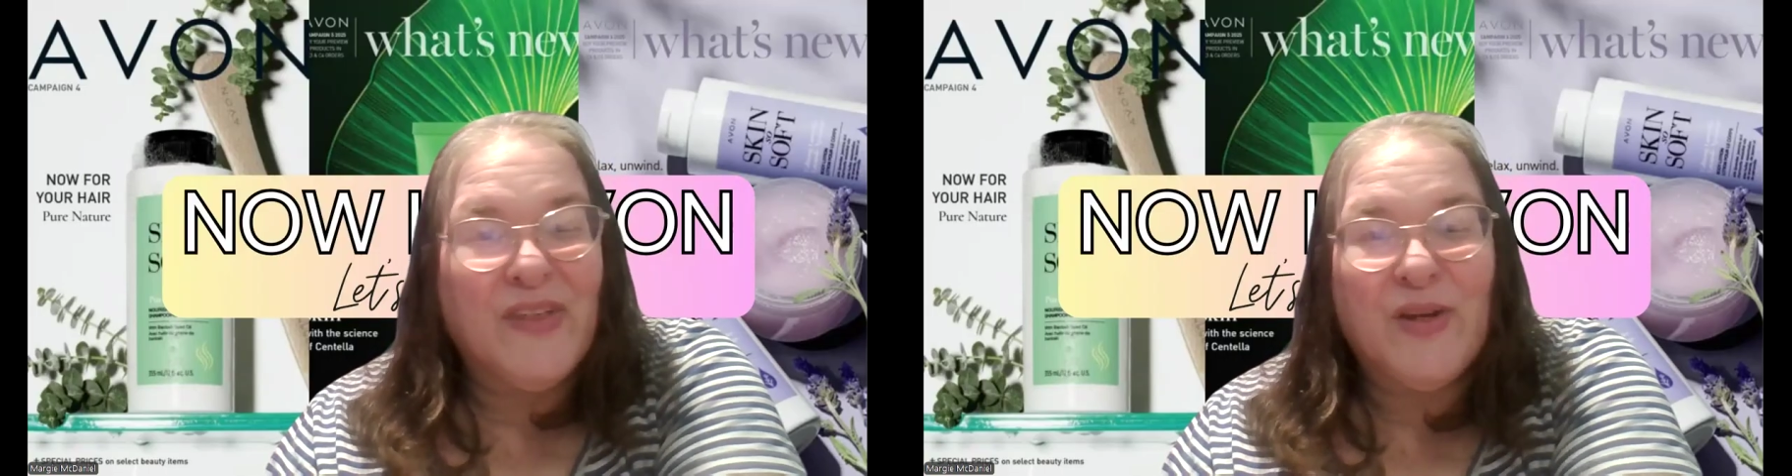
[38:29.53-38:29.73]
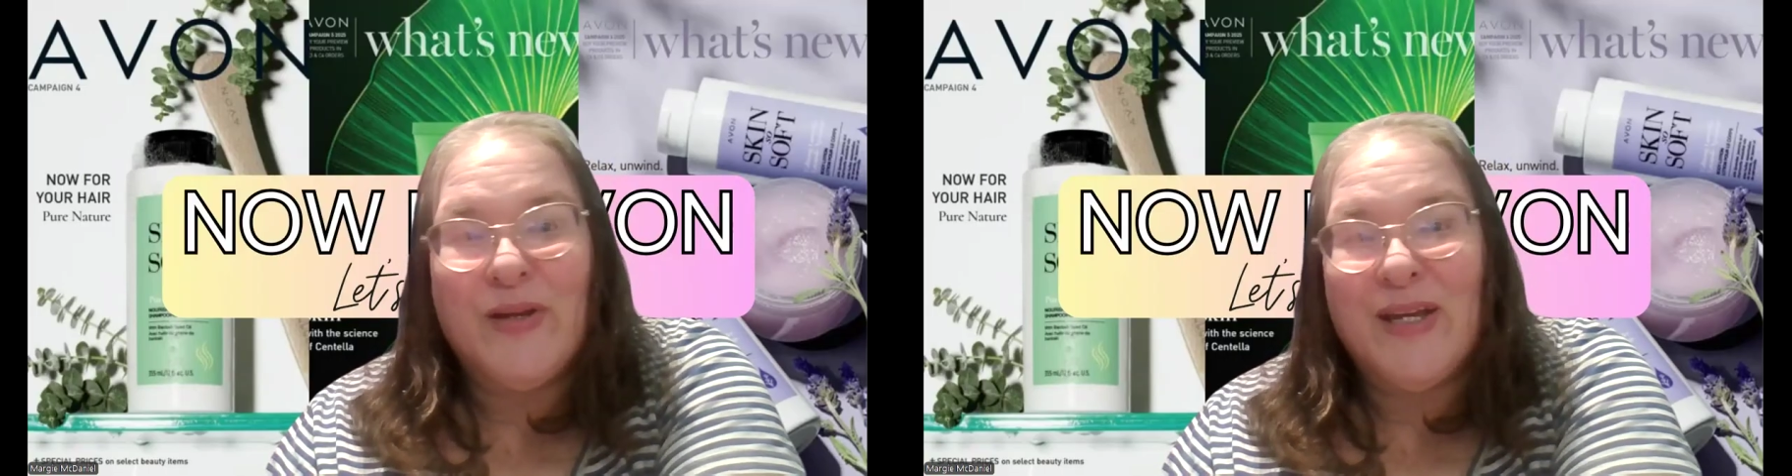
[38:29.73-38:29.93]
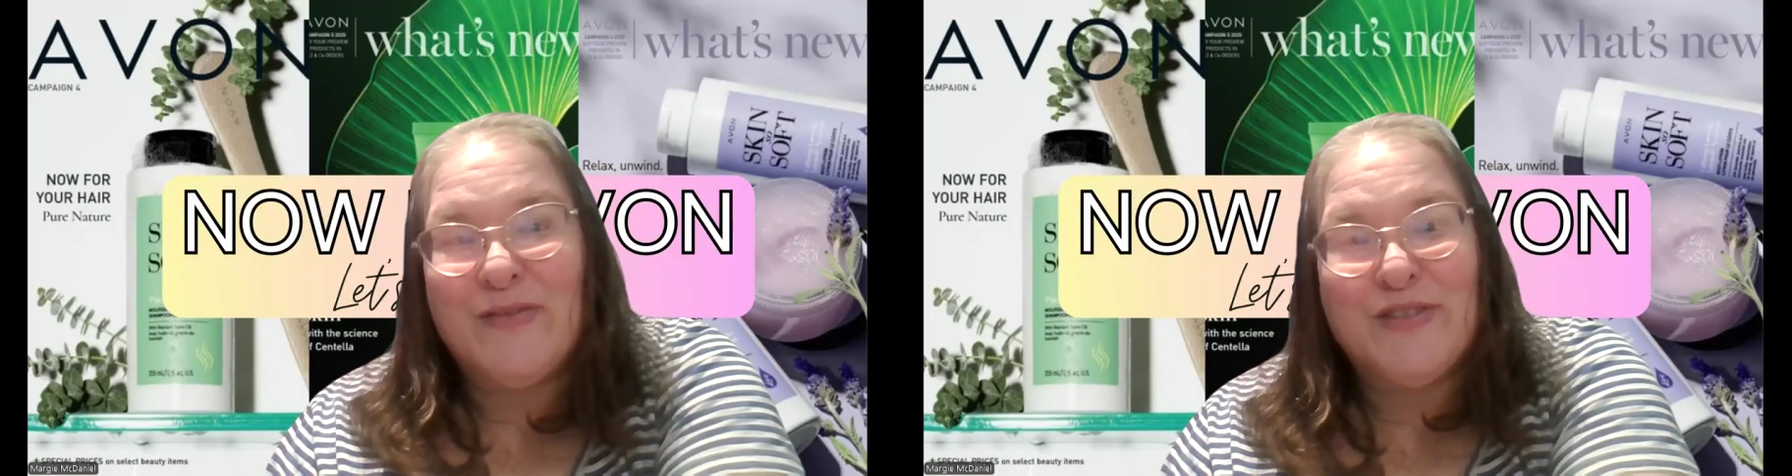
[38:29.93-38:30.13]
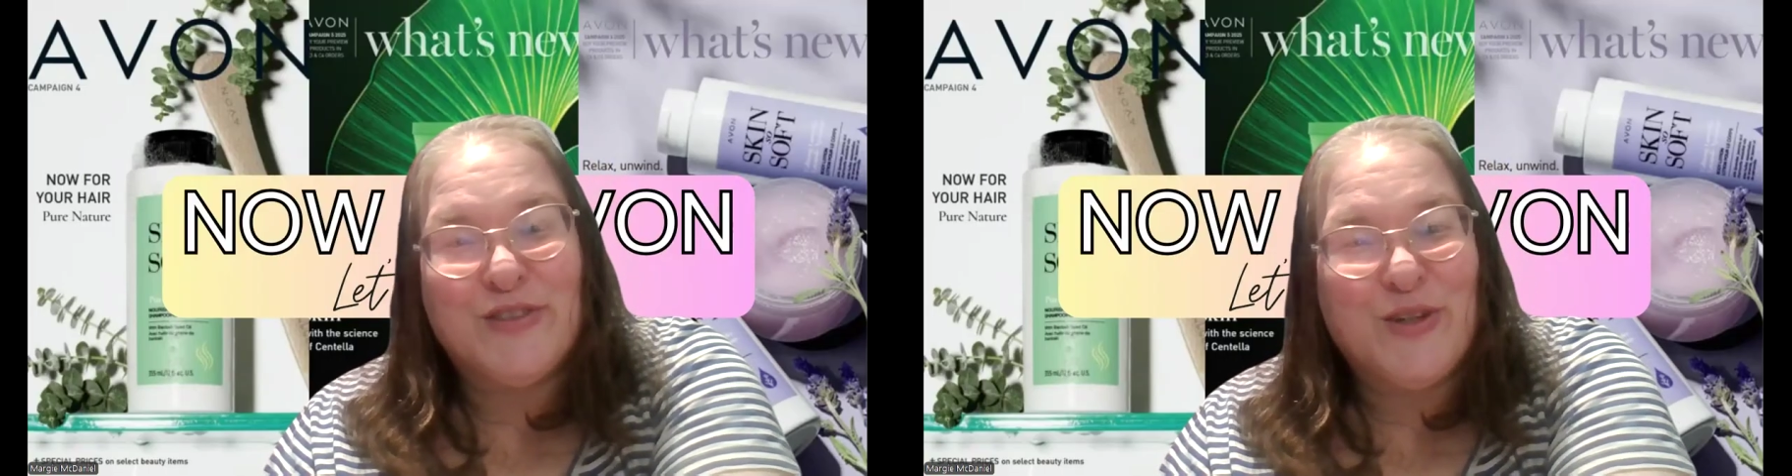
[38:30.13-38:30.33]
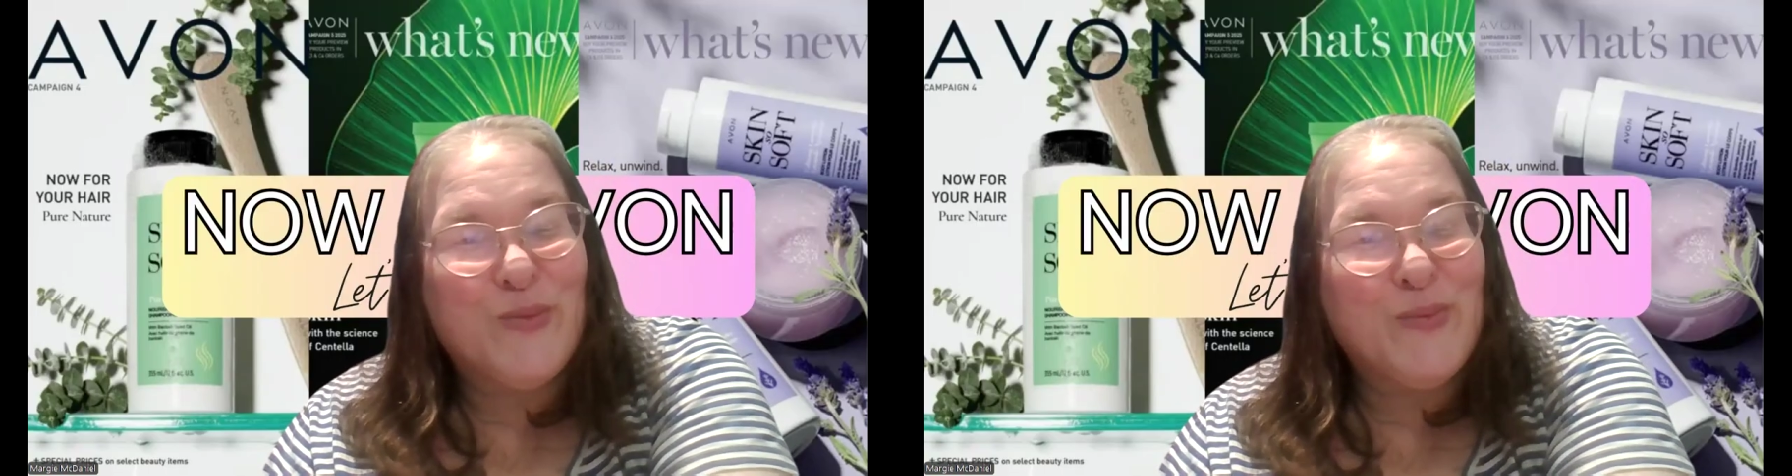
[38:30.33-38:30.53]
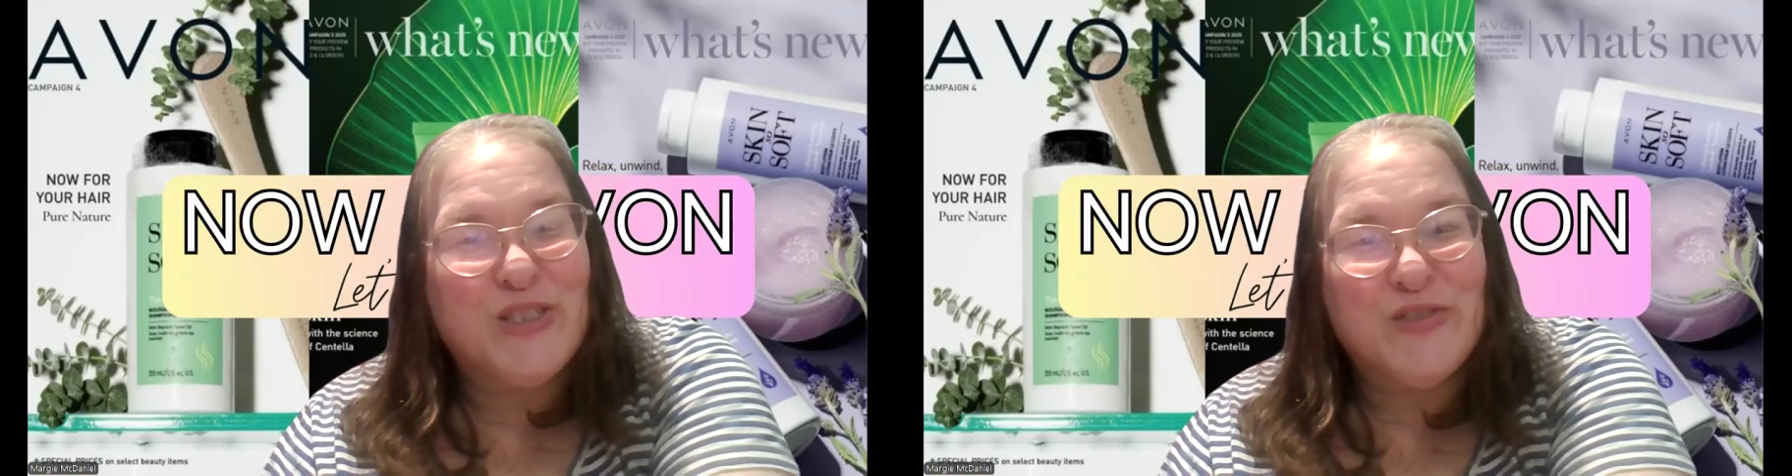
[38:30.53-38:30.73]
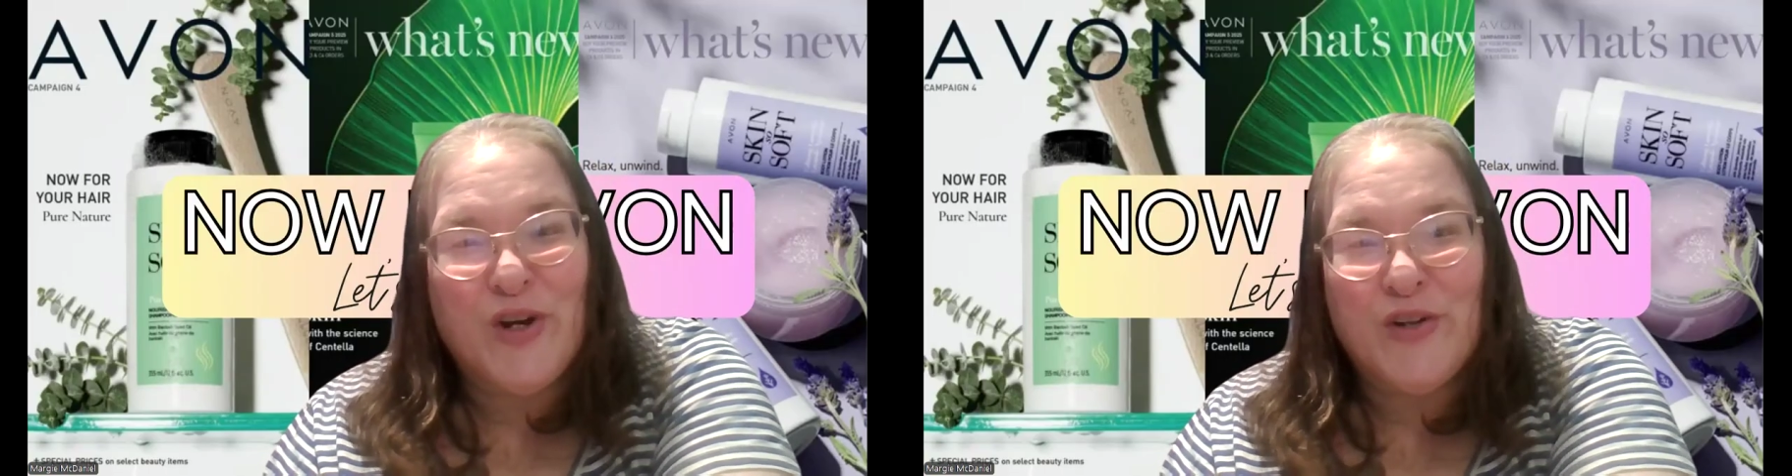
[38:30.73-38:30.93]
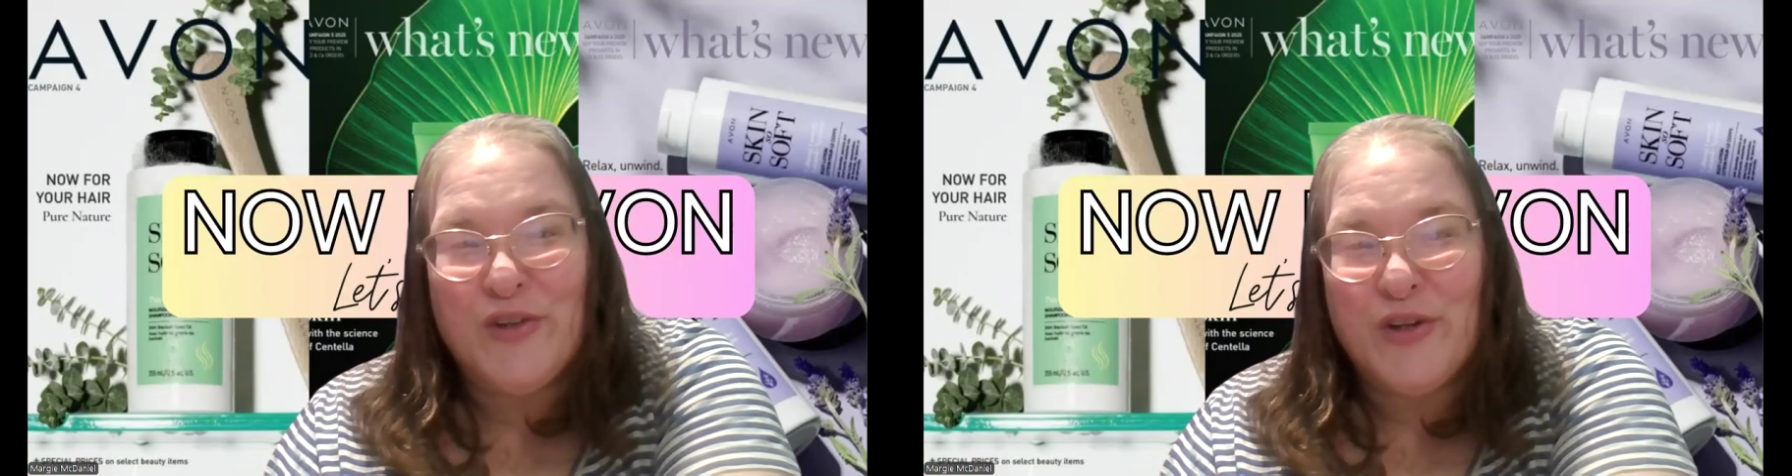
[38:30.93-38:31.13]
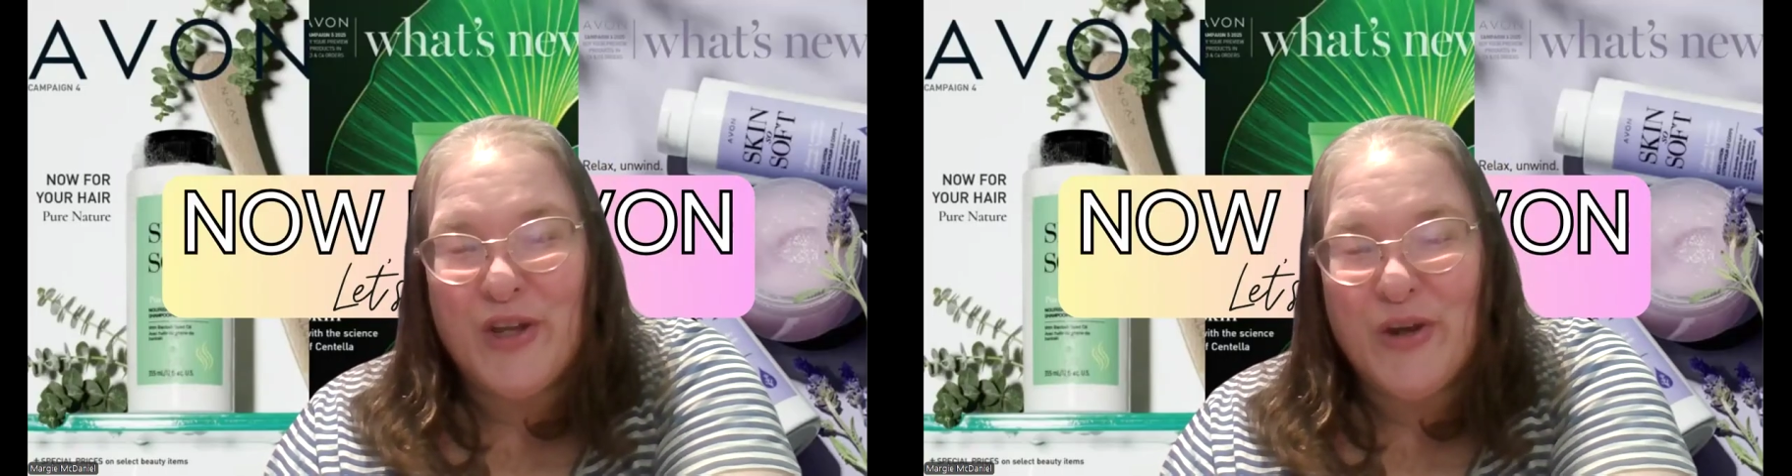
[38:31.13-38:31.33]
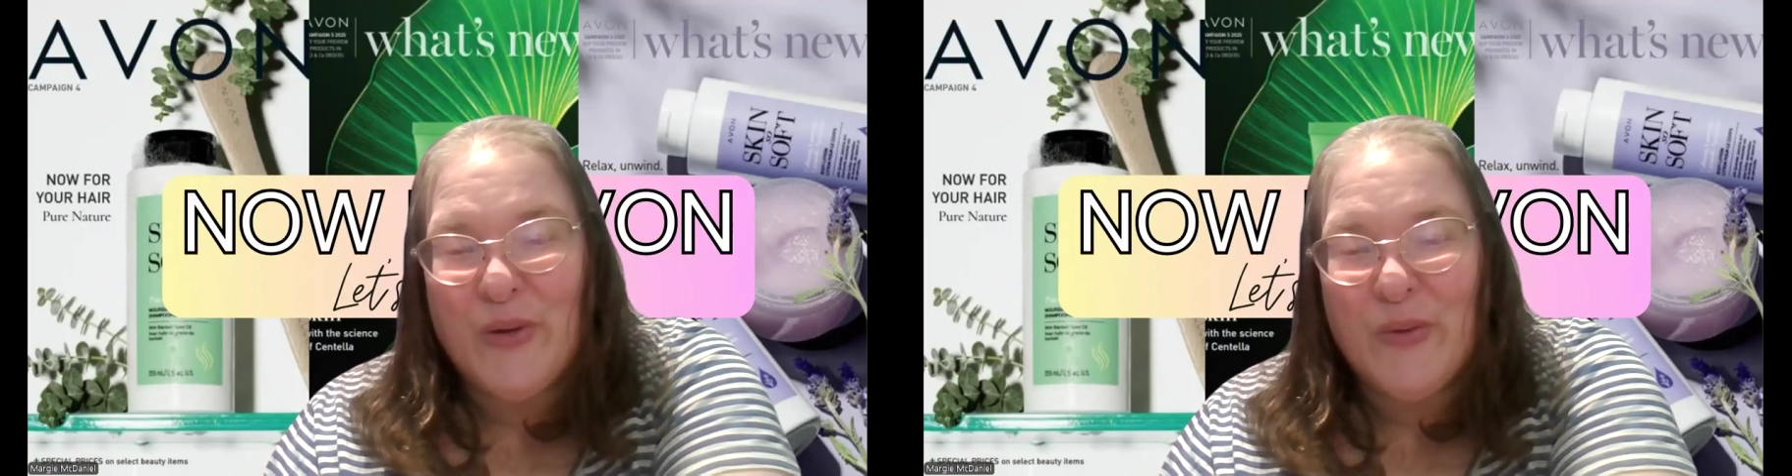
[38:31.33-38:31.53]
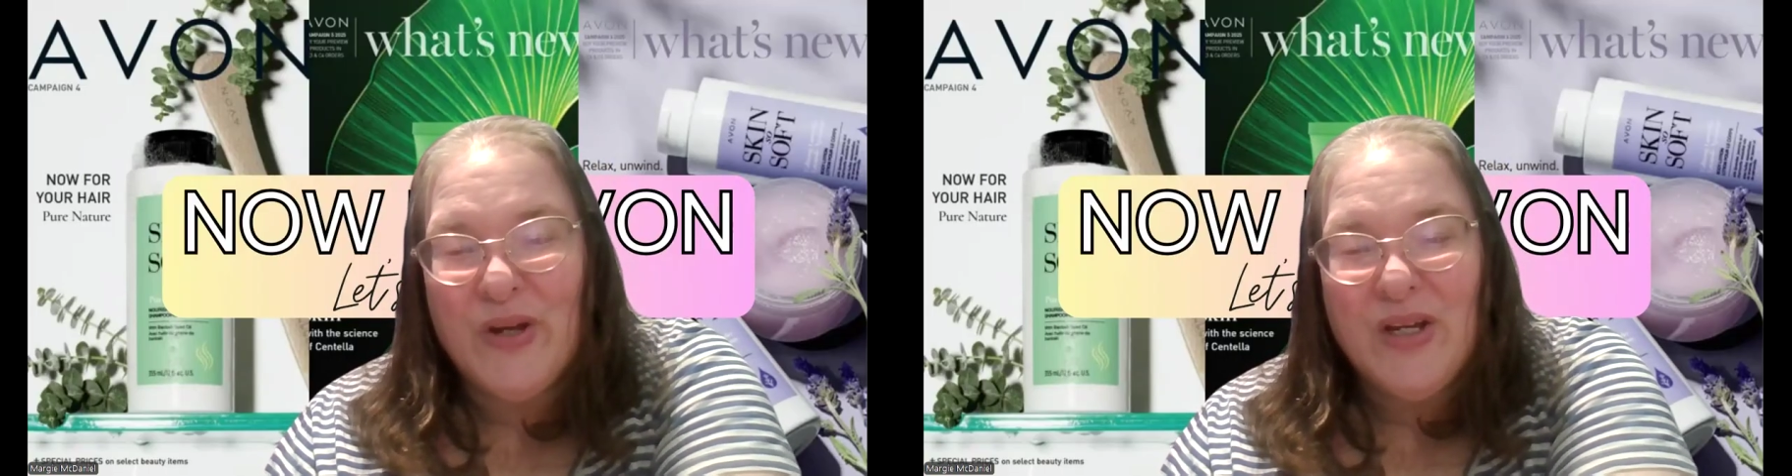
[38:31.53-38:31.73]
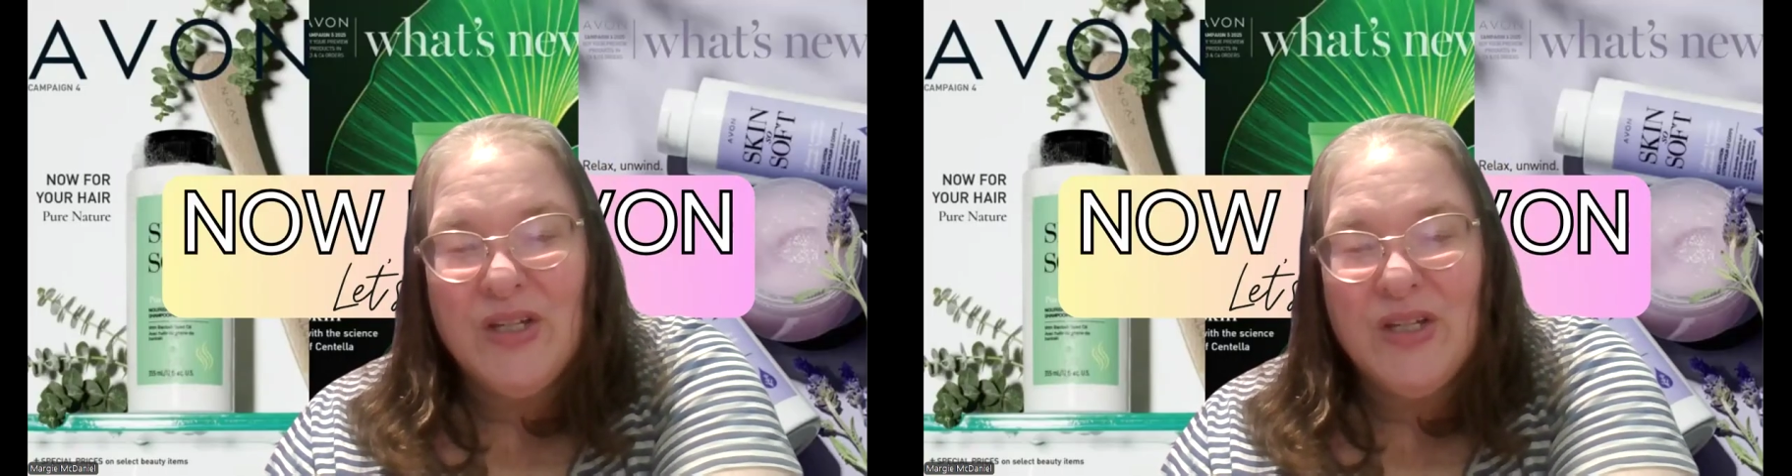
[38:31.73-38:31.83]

think we have so much farther to go.